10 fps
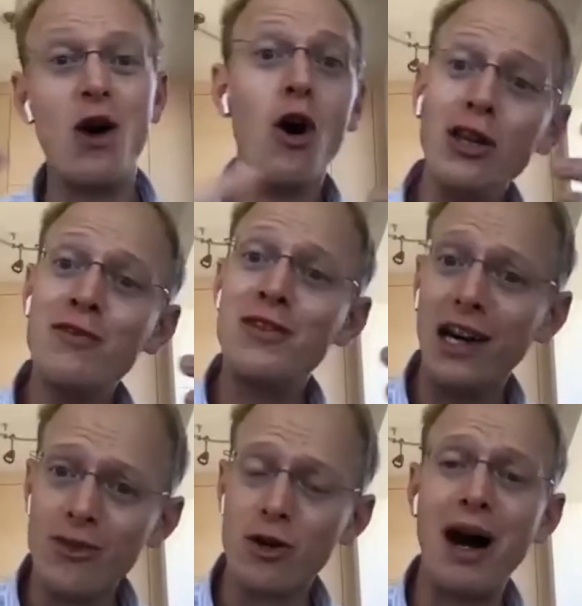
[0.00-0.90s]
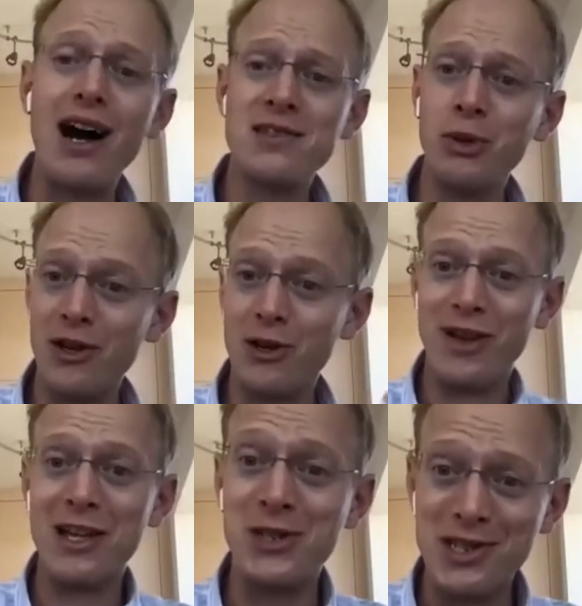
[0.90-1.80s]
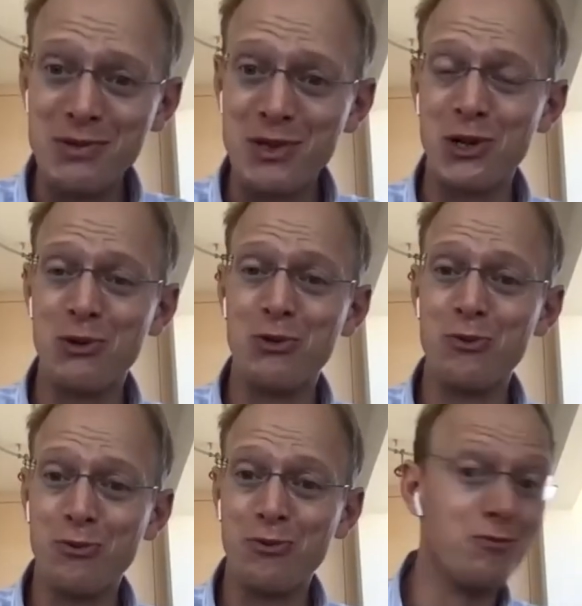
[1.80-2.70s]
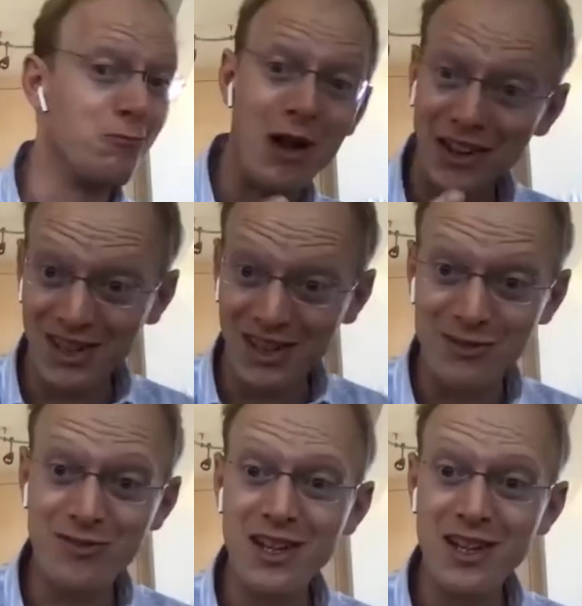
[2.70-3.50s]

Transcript: all of the other possible interventions which are relevant